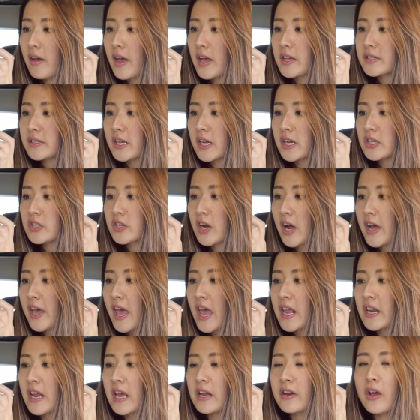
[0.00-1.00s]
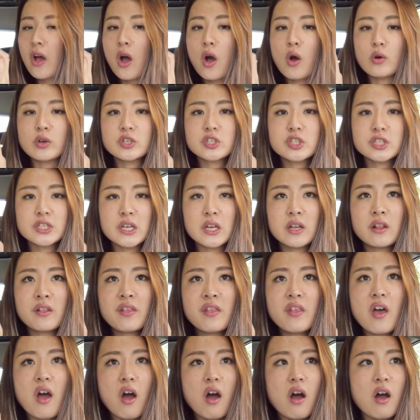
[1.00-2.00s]
S-H-I-N-N-O,
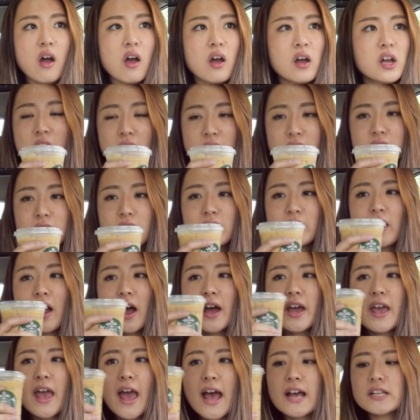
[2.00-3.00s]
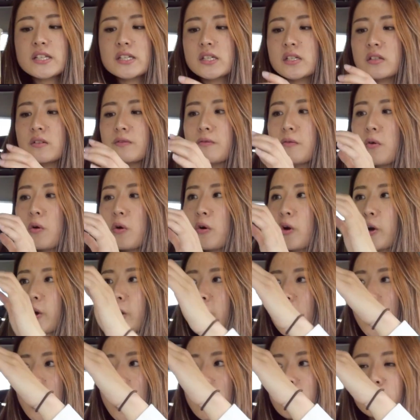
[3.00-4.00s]
Shinna. Then I asked
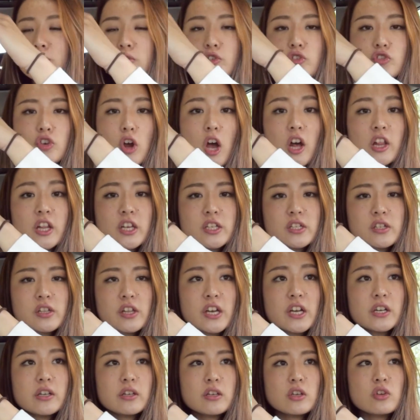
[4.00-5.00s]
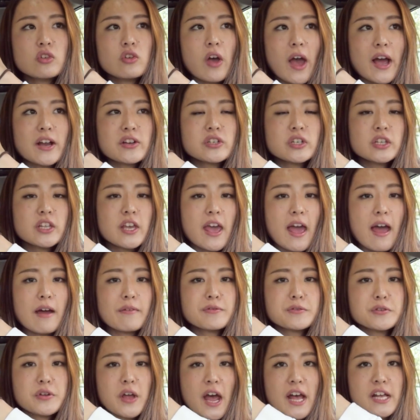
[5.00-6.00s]
for strawless lid. You actually
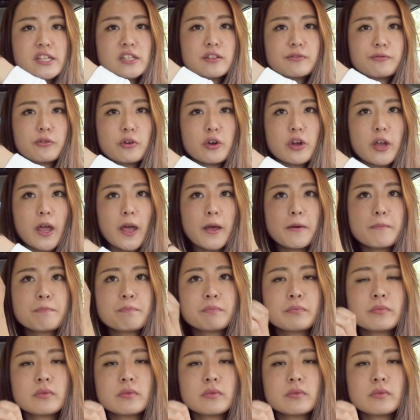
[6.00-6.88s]
have to ask for it.